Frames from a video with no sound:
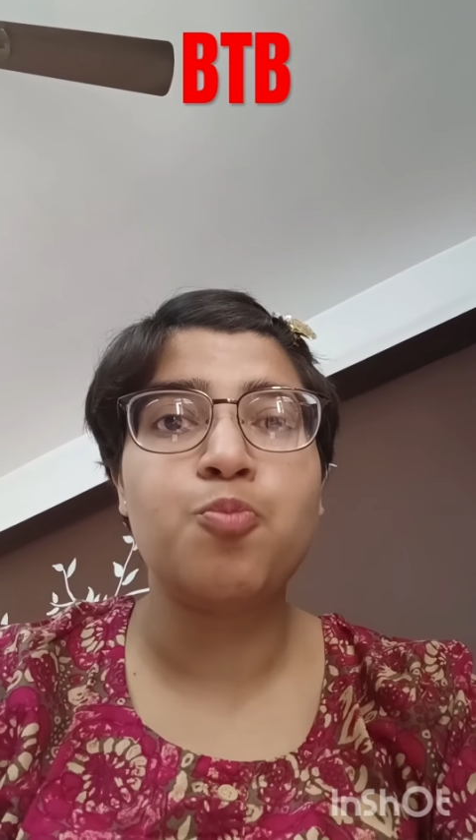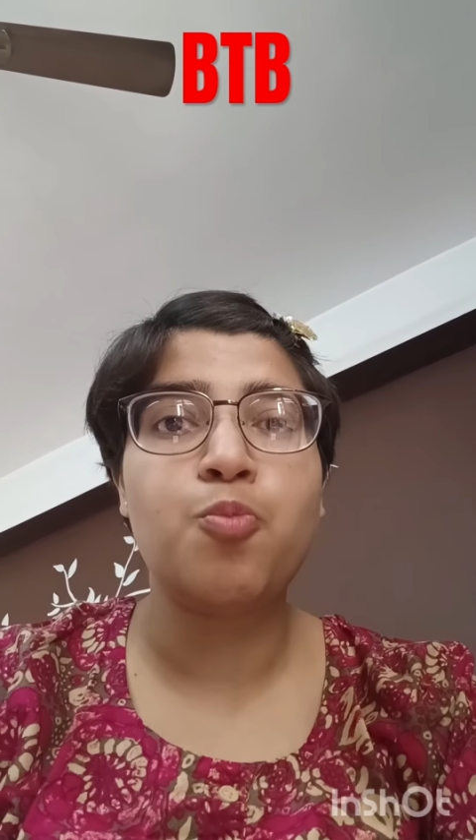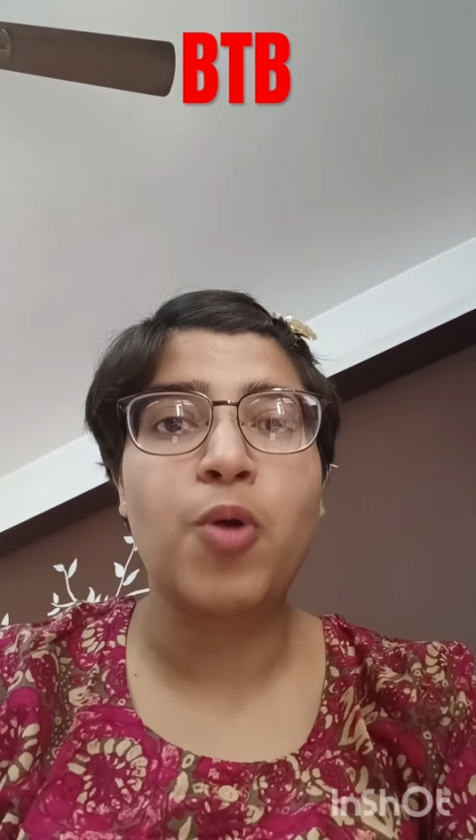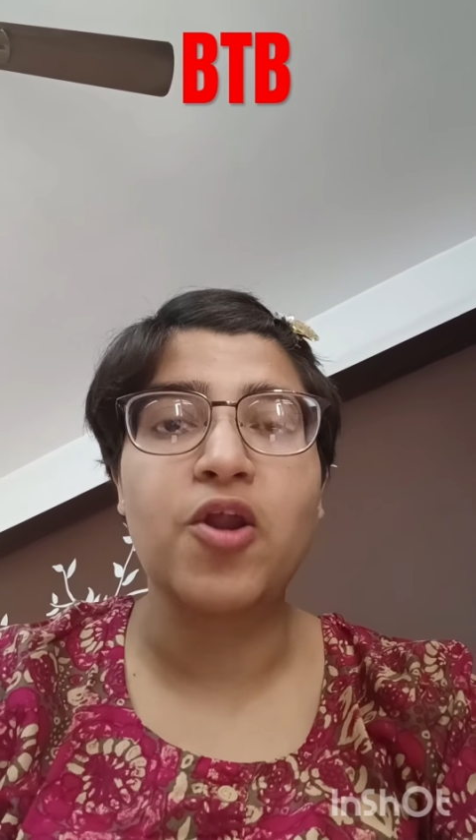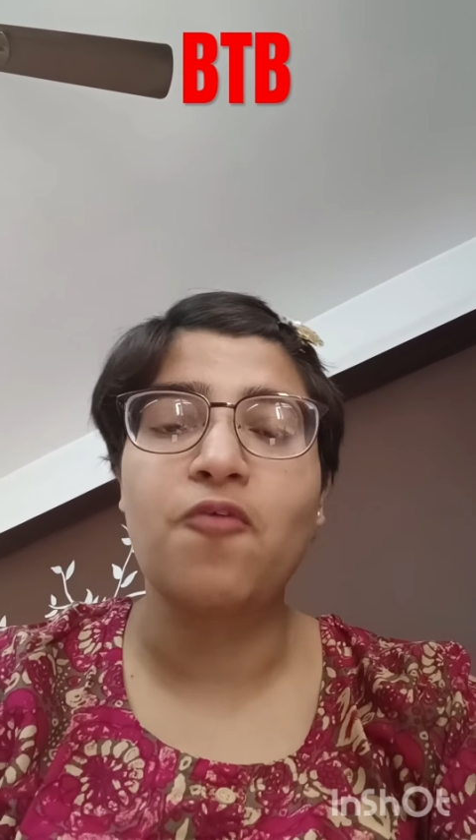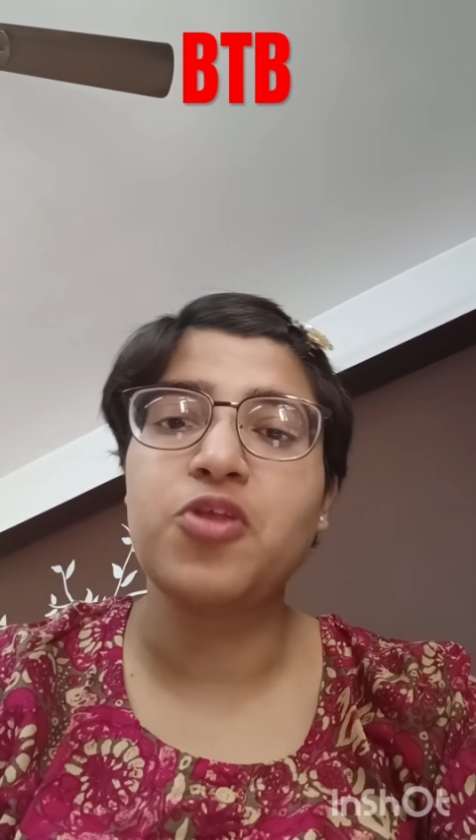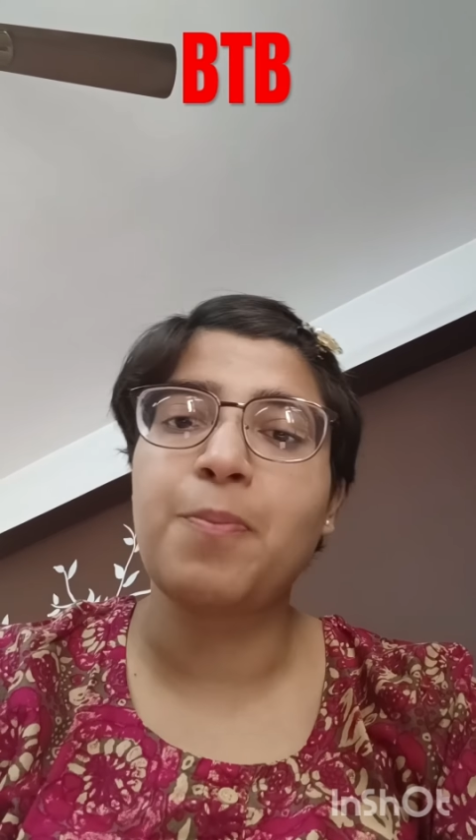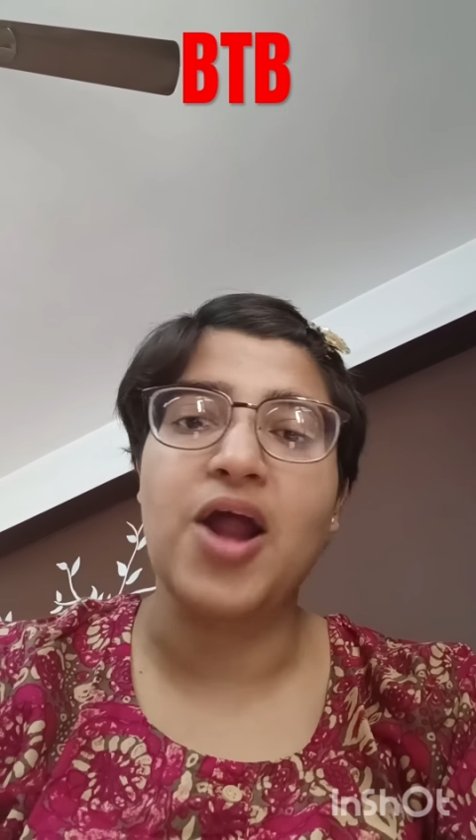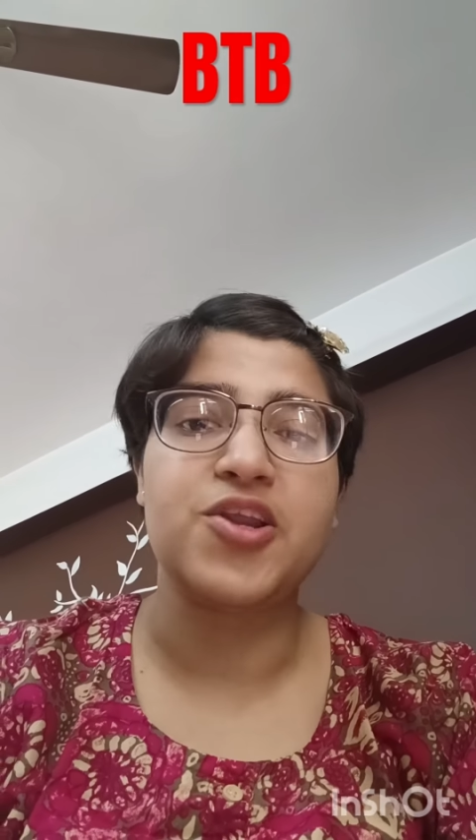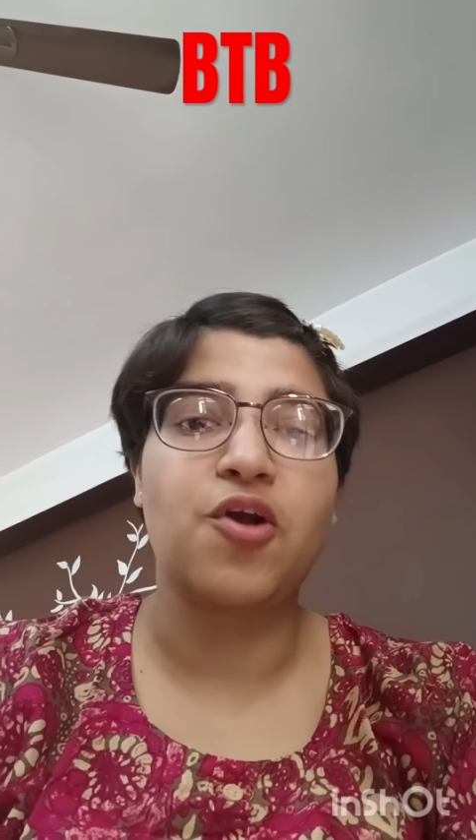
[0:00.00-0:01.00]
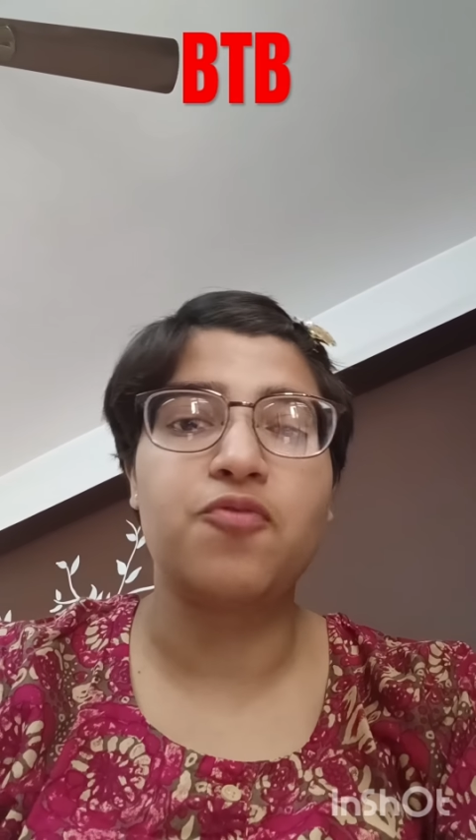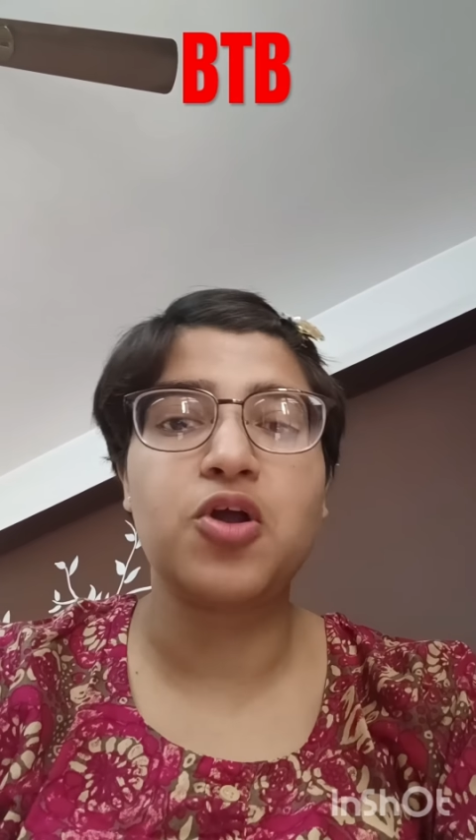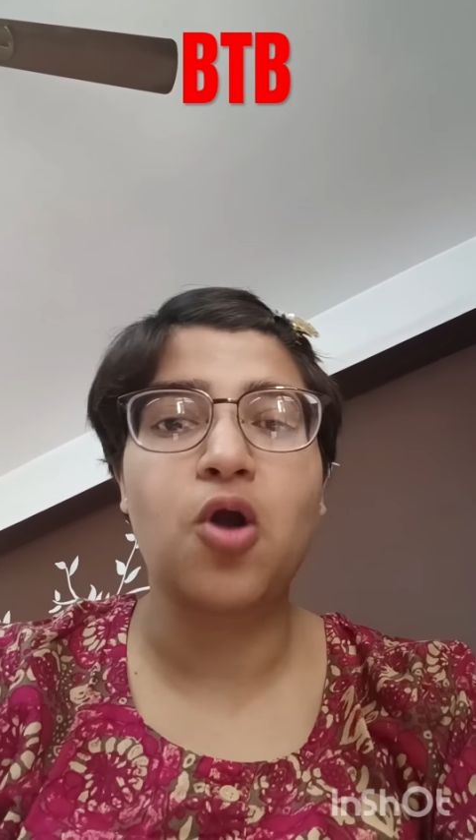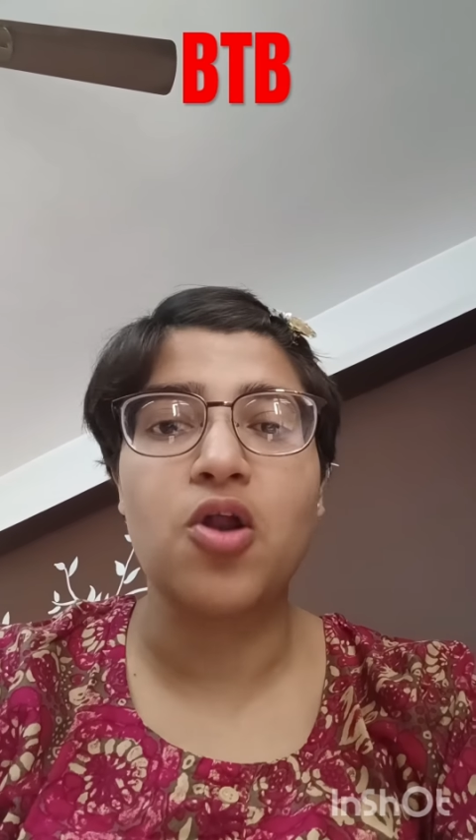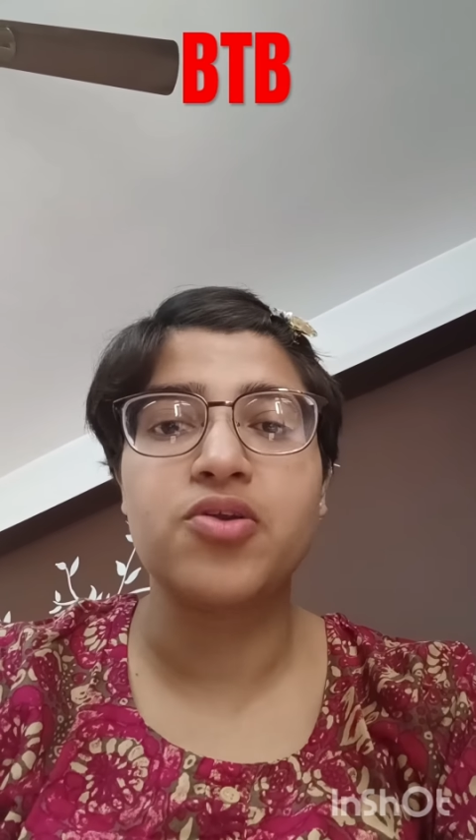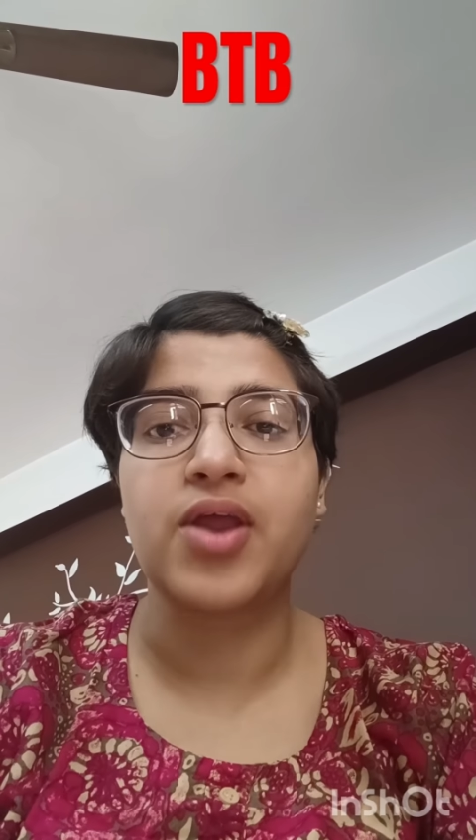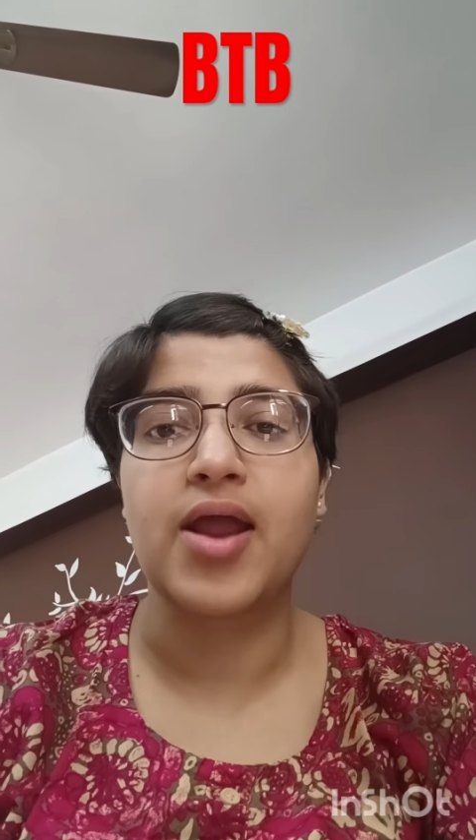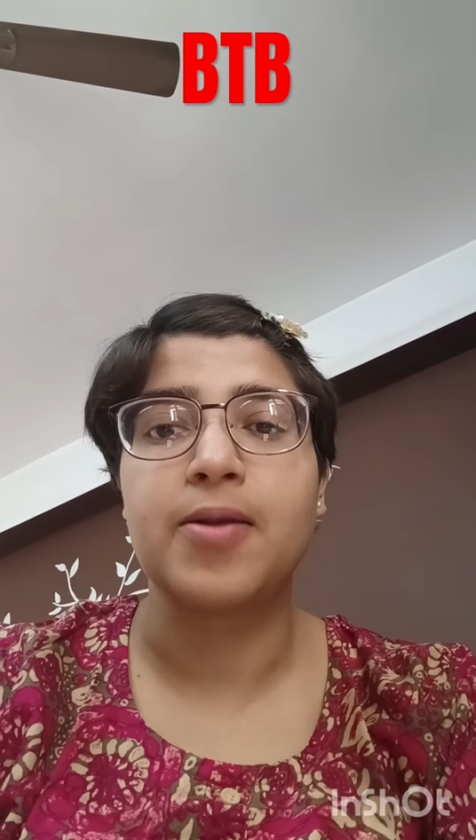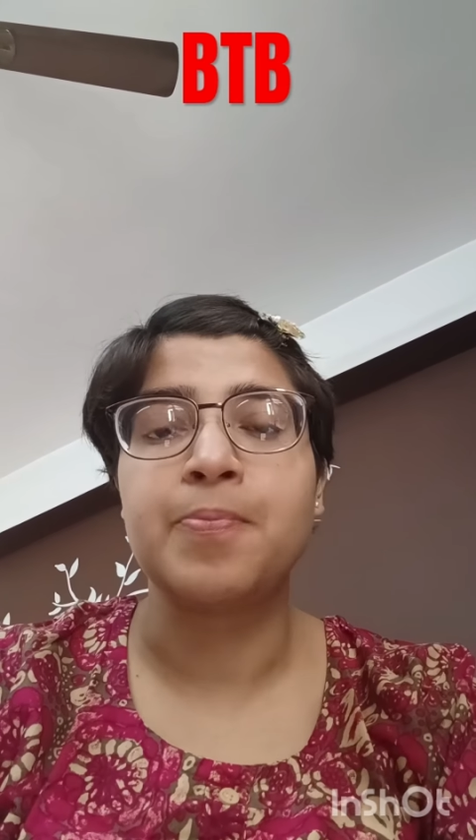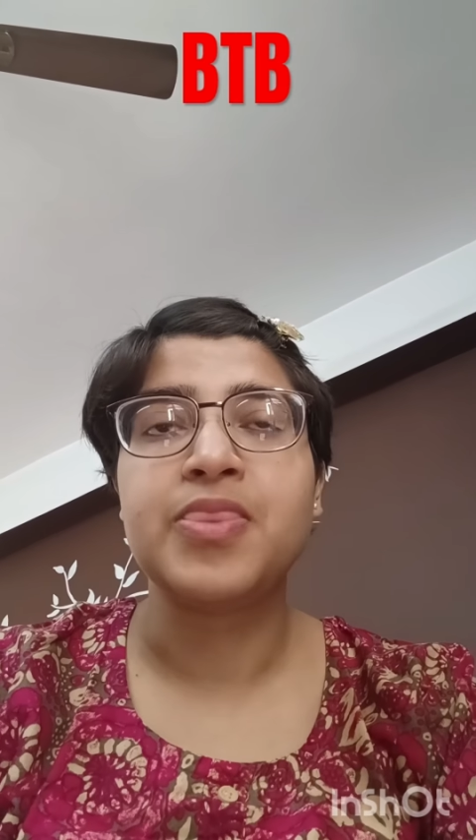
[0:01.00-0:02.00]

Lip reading: one of the party of the contract.